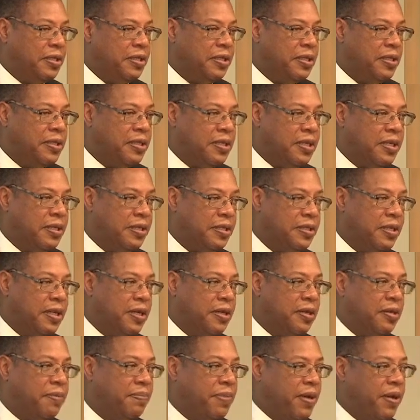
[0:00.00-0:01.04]
the consent
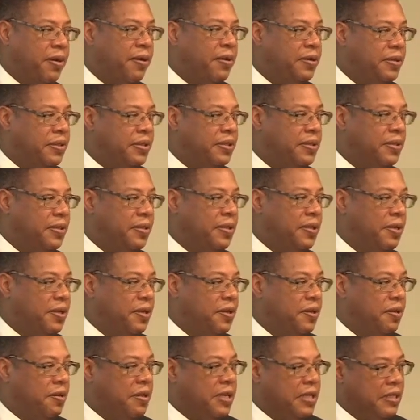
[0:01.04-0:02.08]
of the parents.
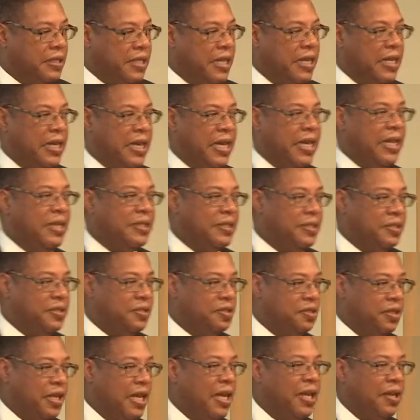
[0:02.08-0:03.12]
You just can't ask a
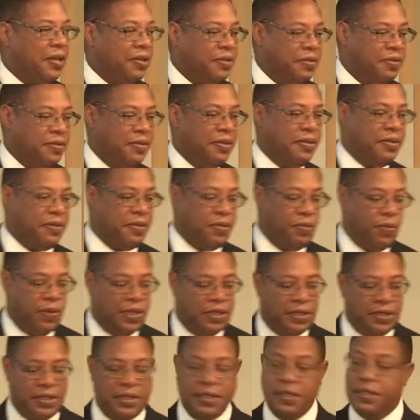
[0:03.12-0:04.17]
child
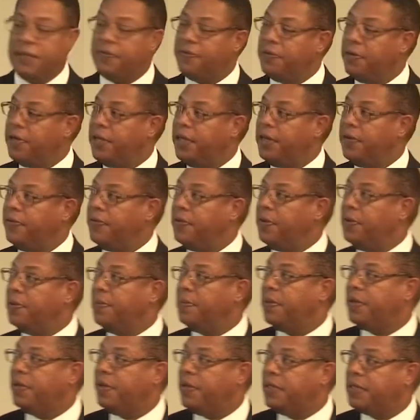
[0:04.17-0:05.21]
questions for an interview
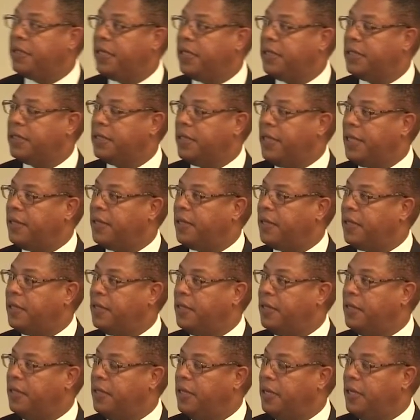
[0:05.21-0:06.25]
because that's
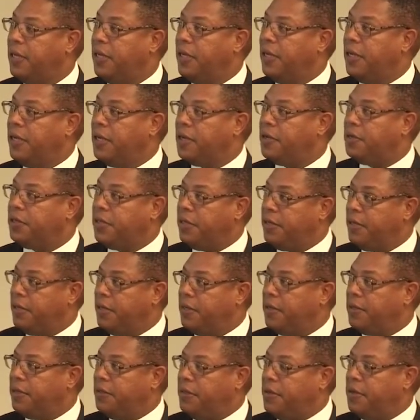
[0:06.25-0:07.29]
ethically, because
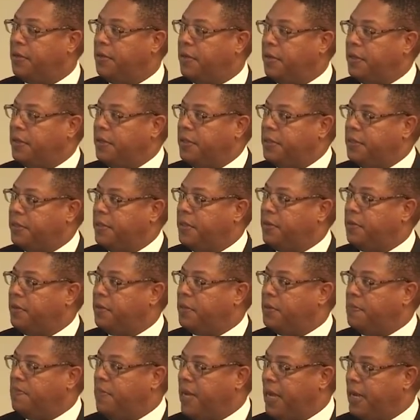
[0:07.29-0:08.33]
they're
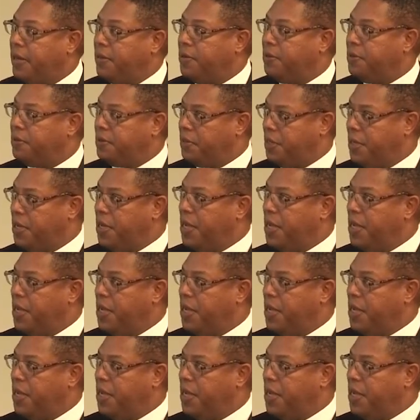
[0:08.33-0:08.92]
considered minors.